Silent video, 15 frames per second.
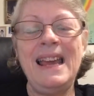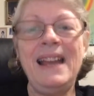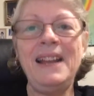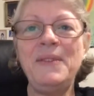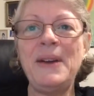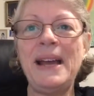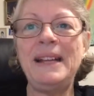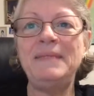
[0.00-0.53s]

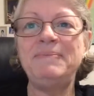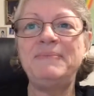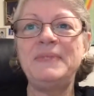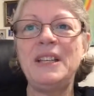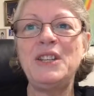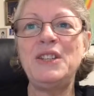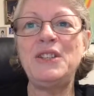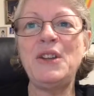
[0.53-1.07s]
Anyway,
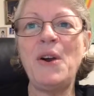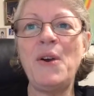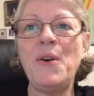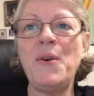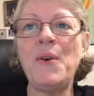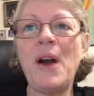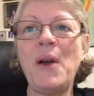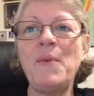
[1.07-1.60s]

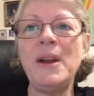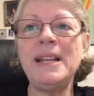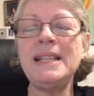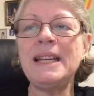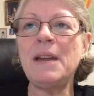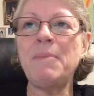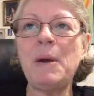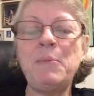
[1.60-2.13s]
so I wanted
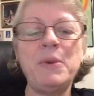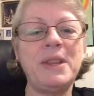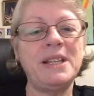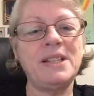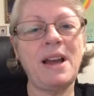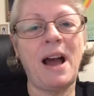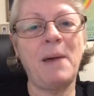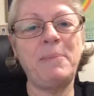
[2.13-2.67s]
to come up with a
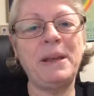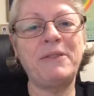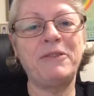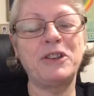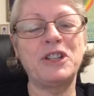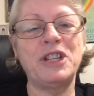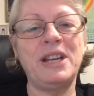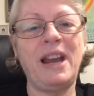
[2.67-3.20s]
topic
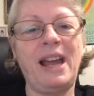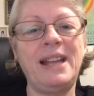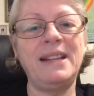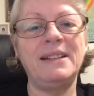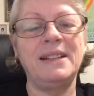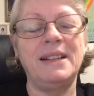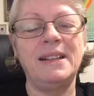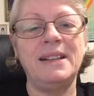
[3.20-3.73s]
for tonight.
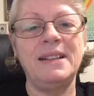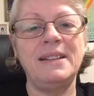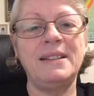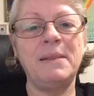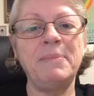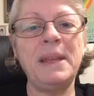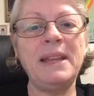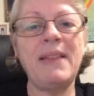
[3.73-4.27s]

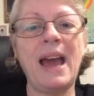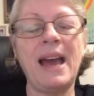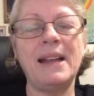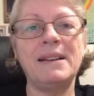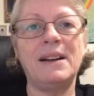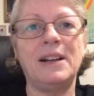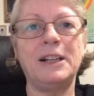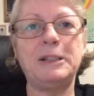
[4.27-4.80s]
Something that,